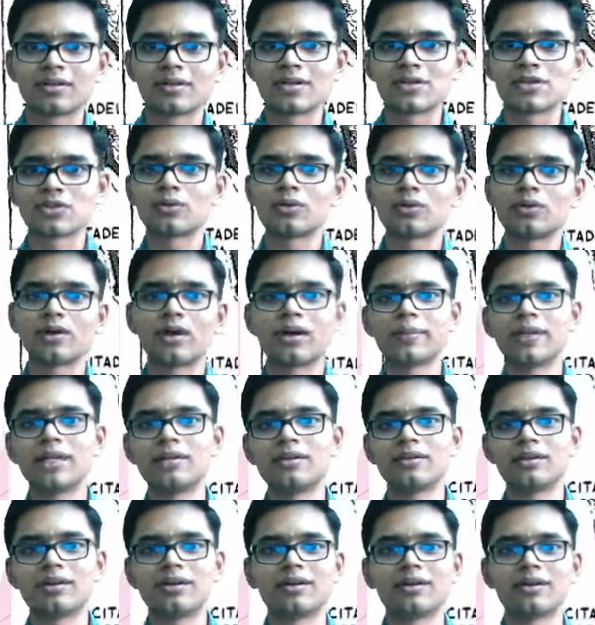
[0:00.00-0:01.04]
So, I
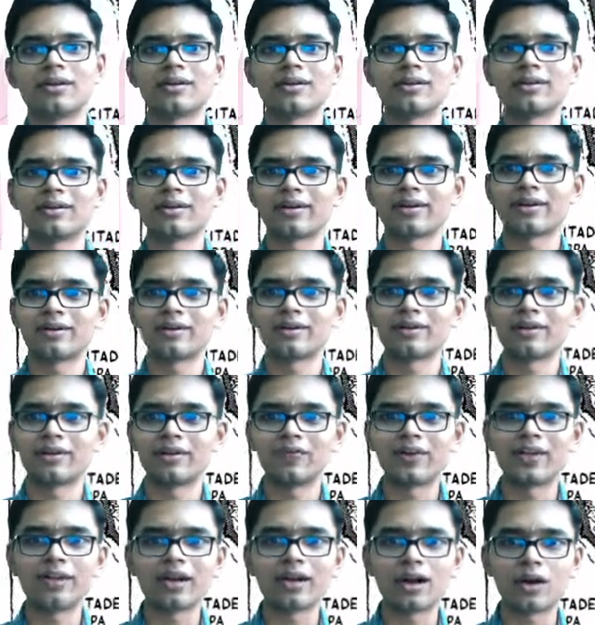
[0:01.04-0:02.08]
mean,
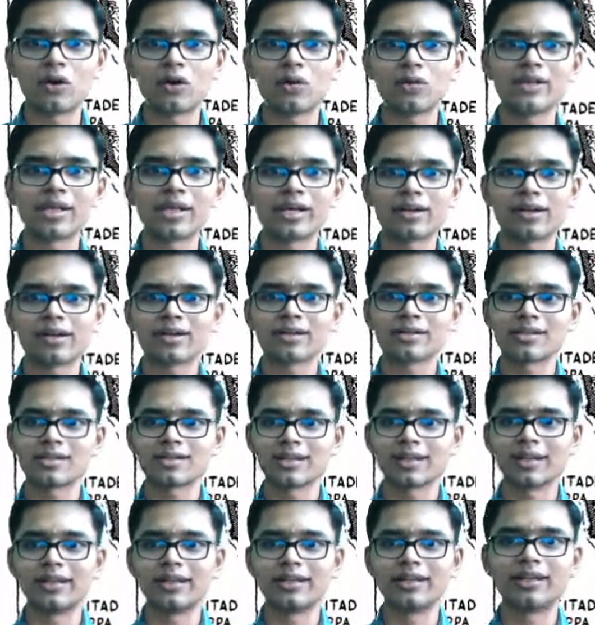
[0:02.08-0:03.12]
even now there are
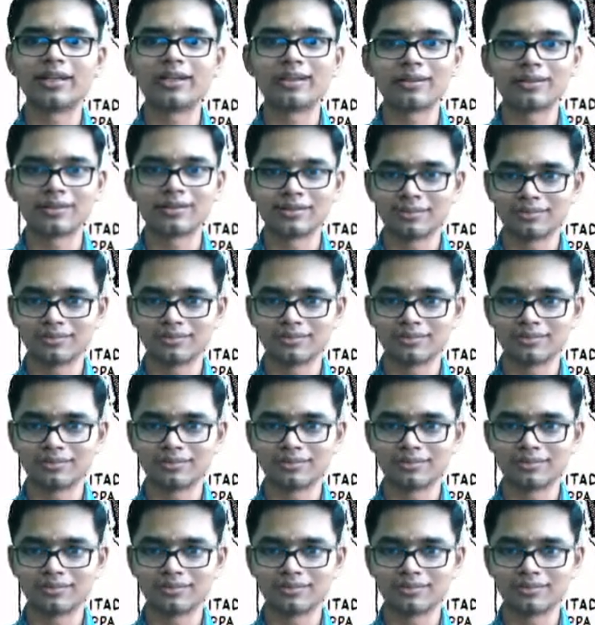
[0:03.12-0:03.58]
in